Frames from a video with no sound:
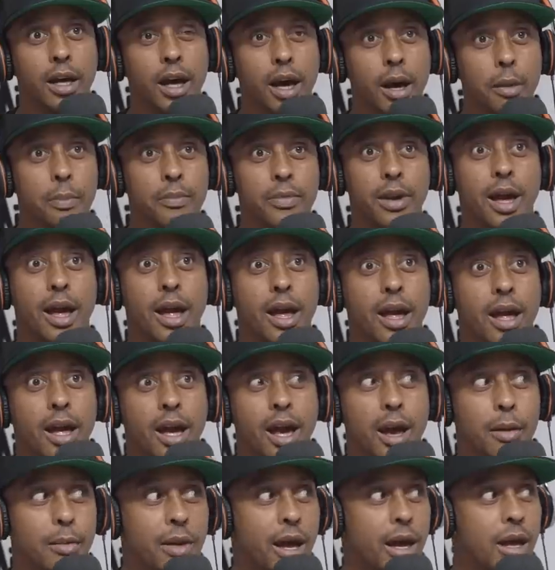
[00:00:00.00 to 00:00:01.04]
I'm
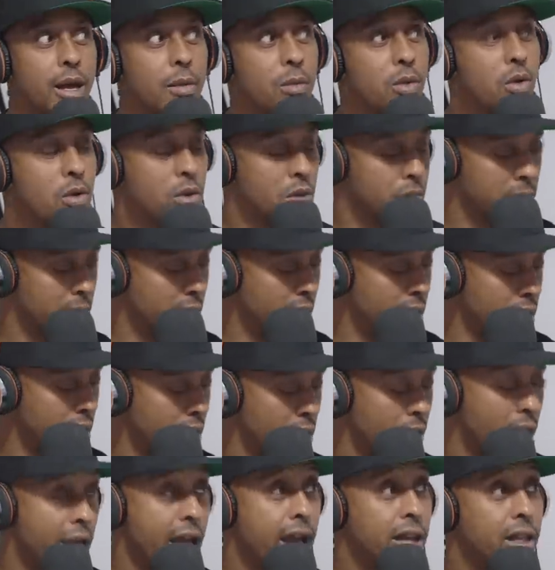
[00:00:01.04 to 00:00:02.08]
not. I'm not. Come on, man.
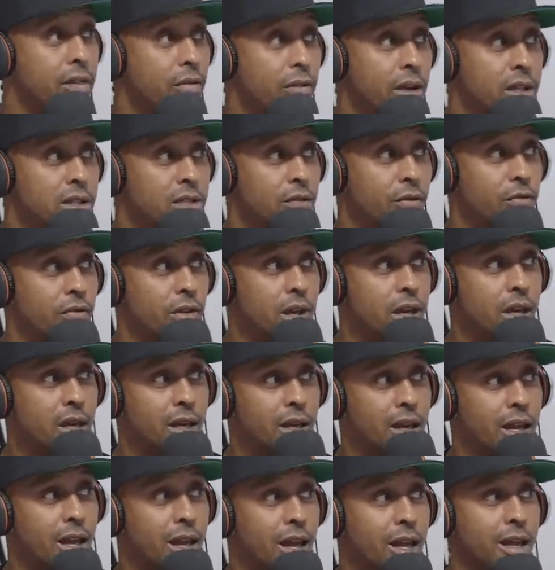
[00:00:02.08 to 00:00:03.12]
Don't I told you about the dumb
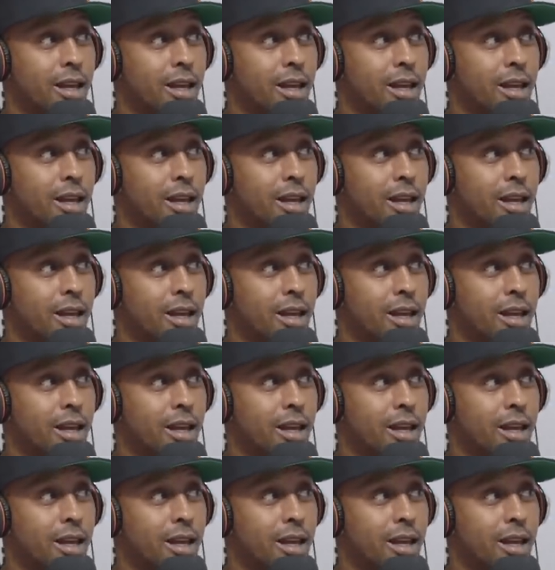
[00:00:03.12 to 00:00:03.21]
shit.